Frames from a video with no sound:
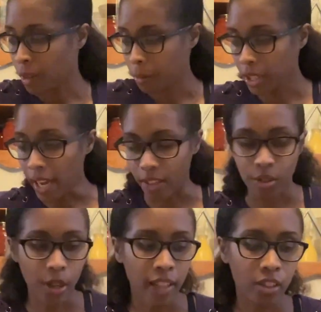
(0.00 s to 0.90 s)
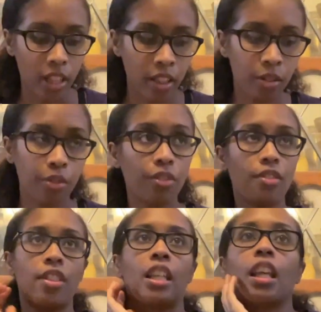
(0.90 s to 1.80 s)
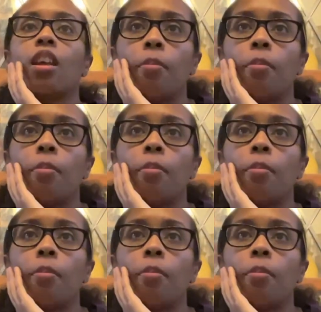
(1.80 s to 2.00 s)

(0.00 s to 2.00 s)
But yeah, so I love thinking